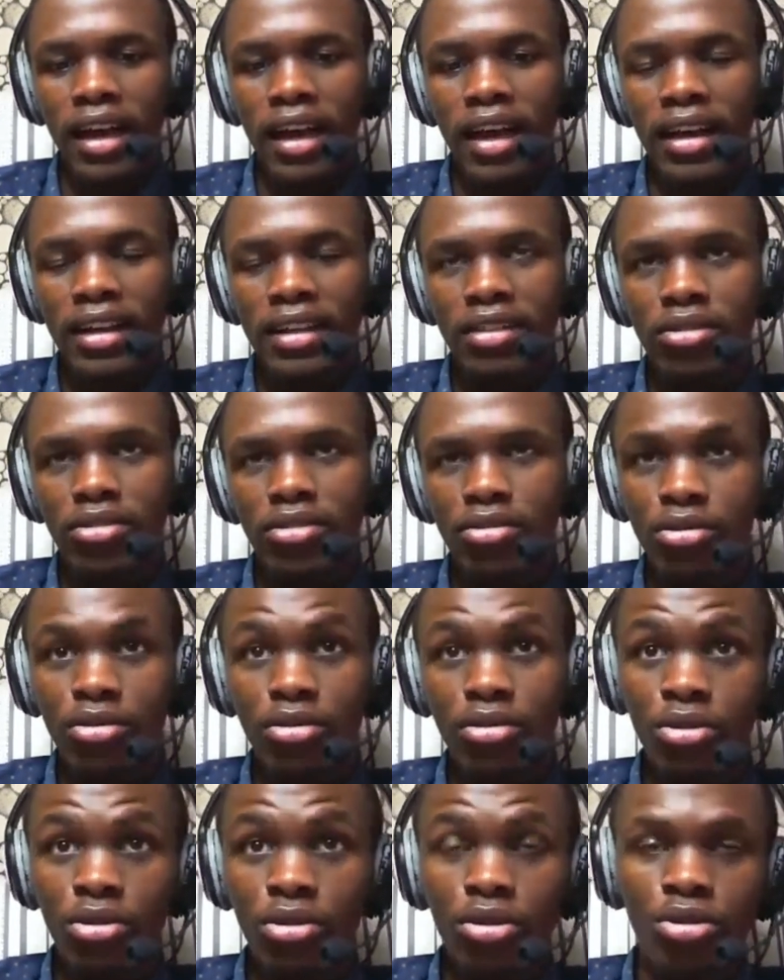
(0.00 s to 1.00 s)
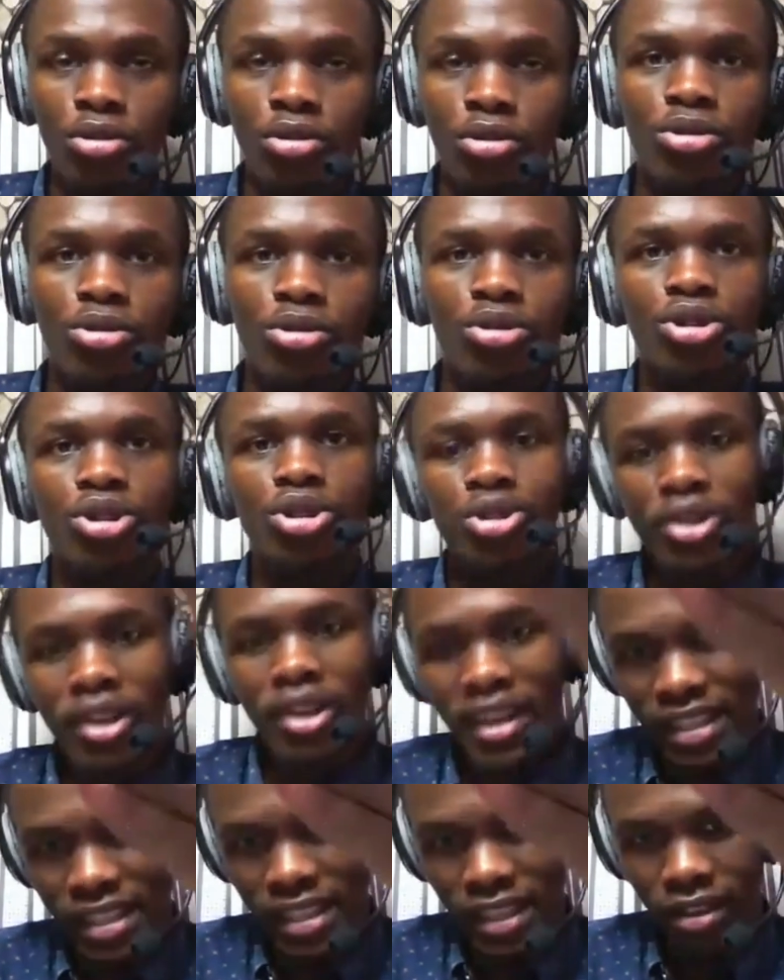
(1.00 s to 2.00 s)
and due to
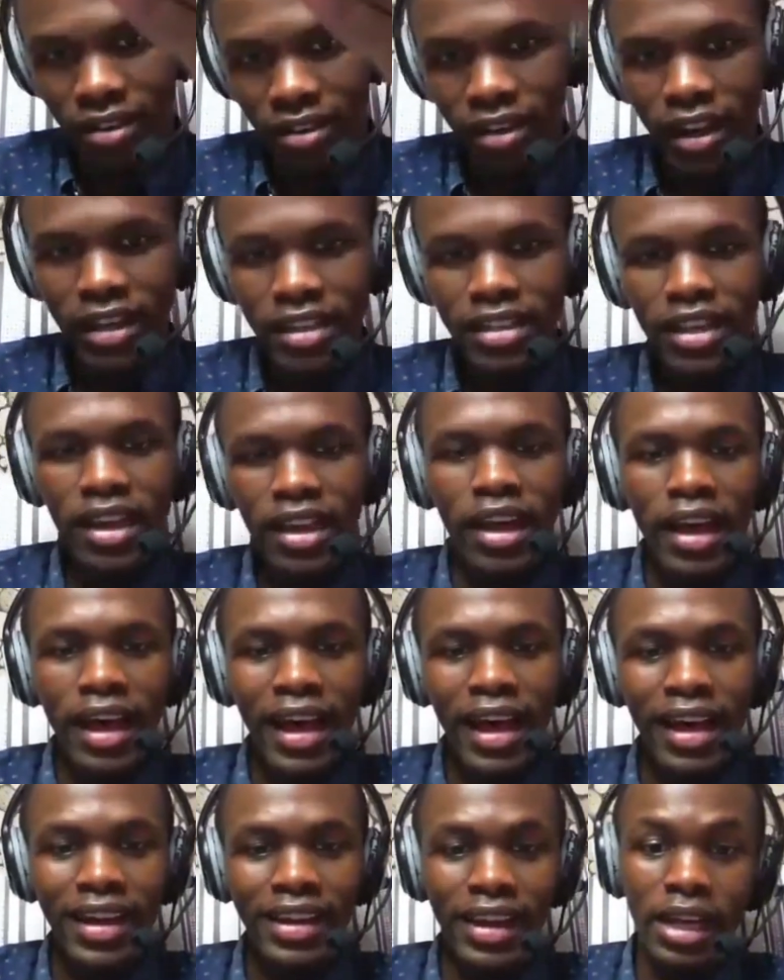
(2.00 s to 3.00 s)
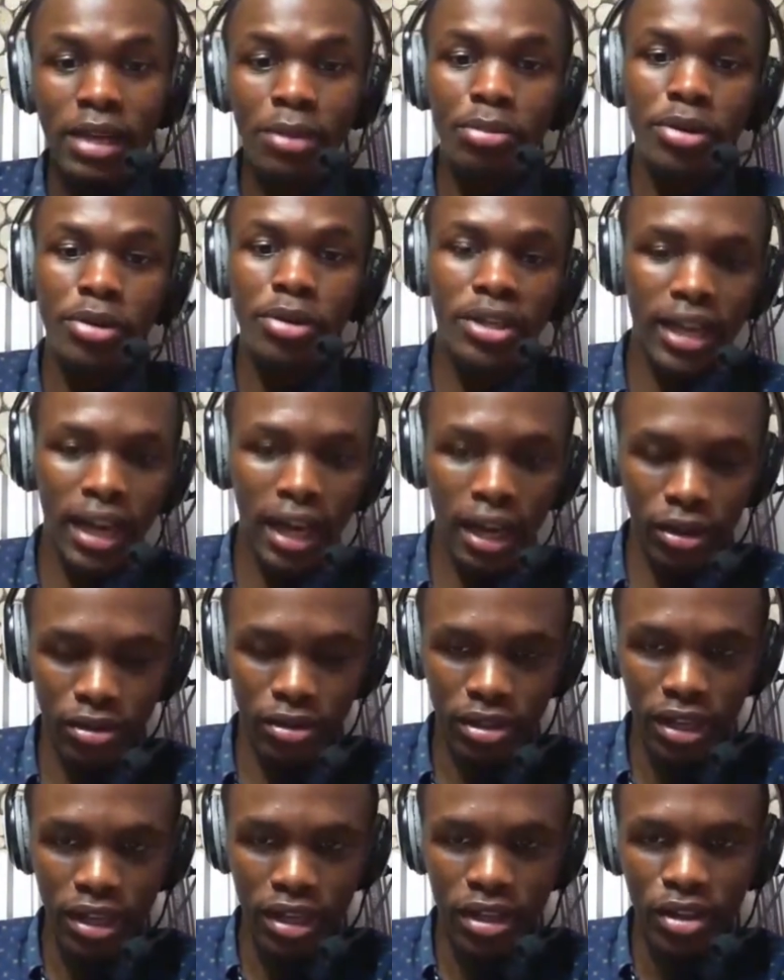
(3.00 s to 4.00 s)
stress, right, and
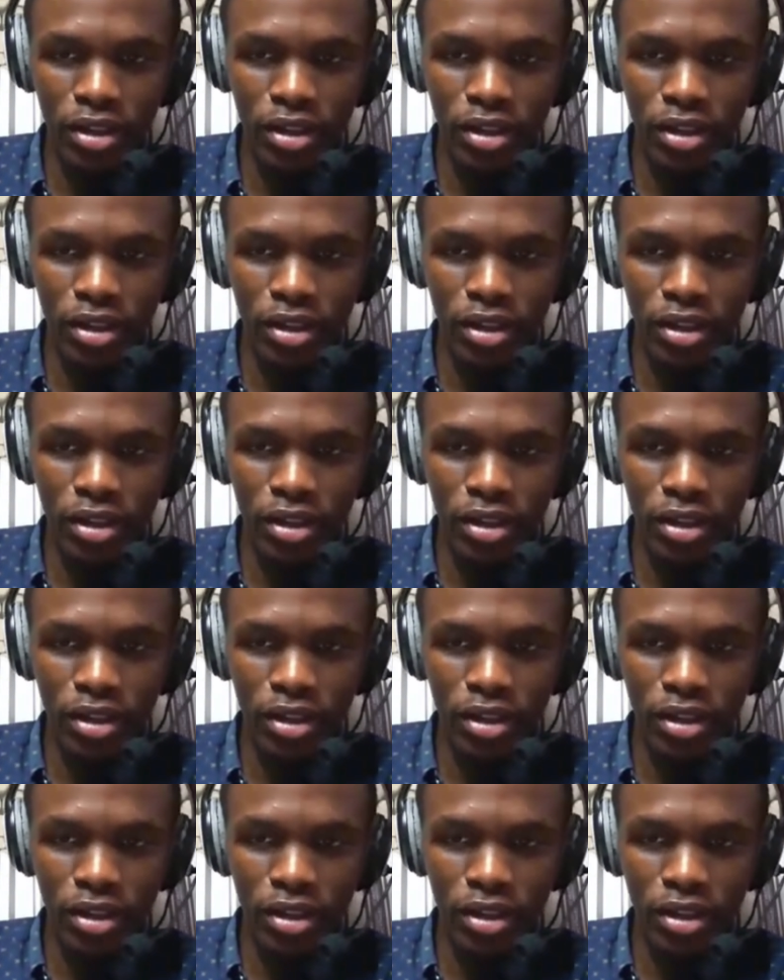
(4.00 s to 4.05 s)
burnout.